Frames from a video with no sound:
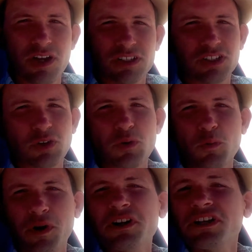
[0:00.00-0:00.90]
So
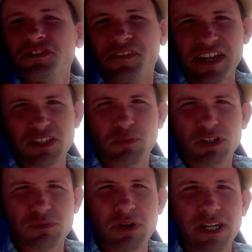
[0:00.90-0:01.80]
where did
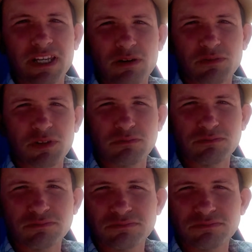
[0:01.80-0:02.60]
Facebook's money come from?